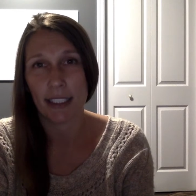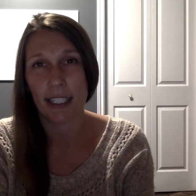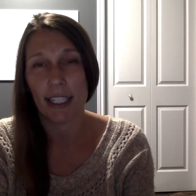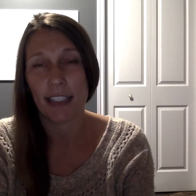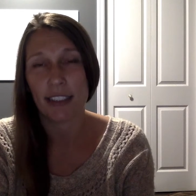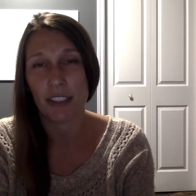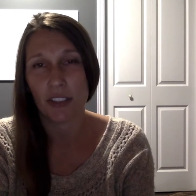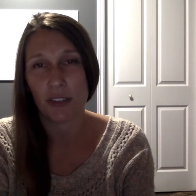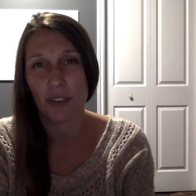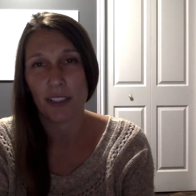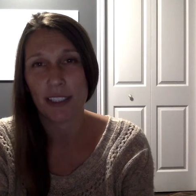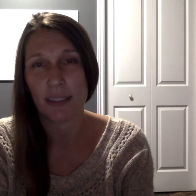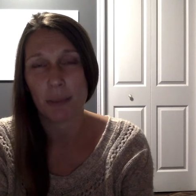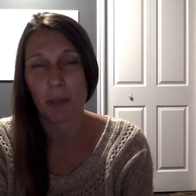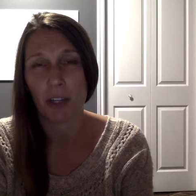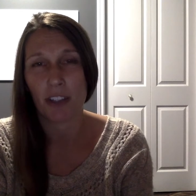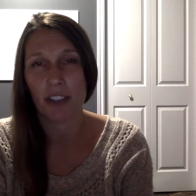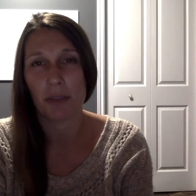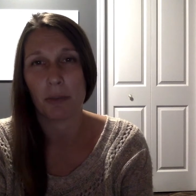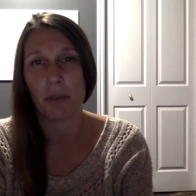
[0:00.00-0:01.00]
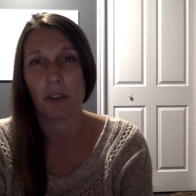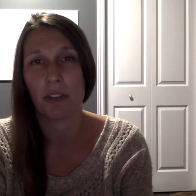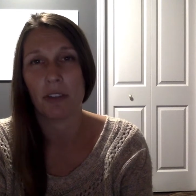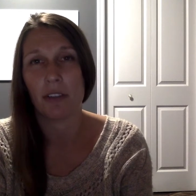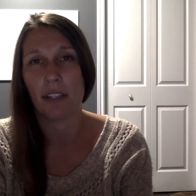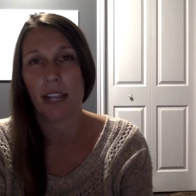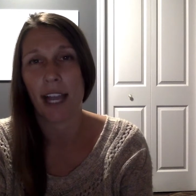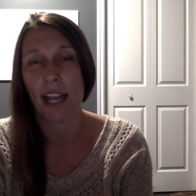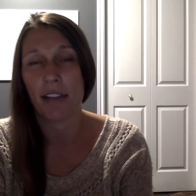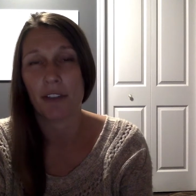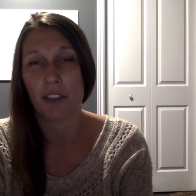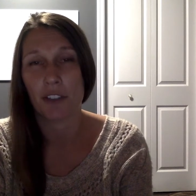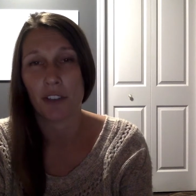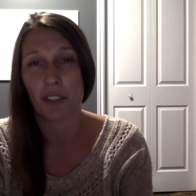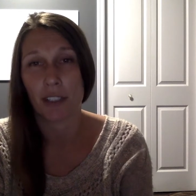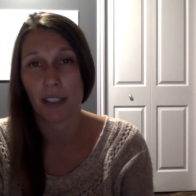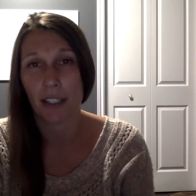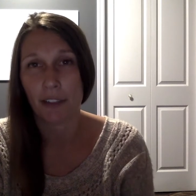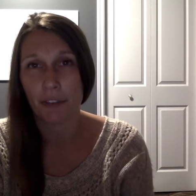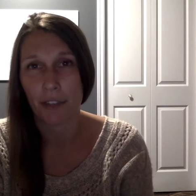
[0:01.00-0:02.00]
as soon as possible after
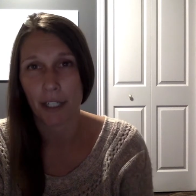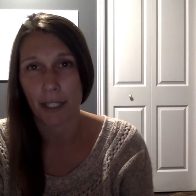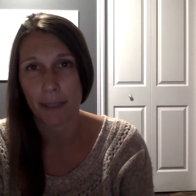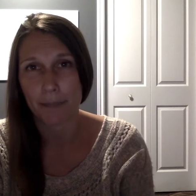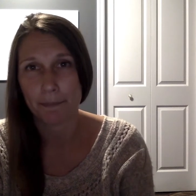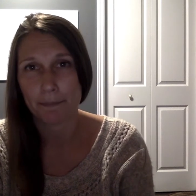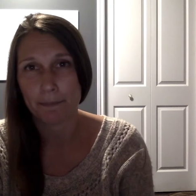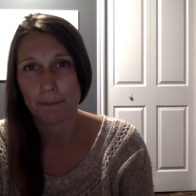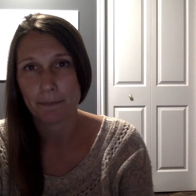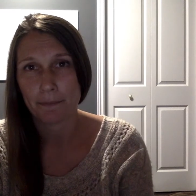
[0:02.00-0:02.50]
delivery.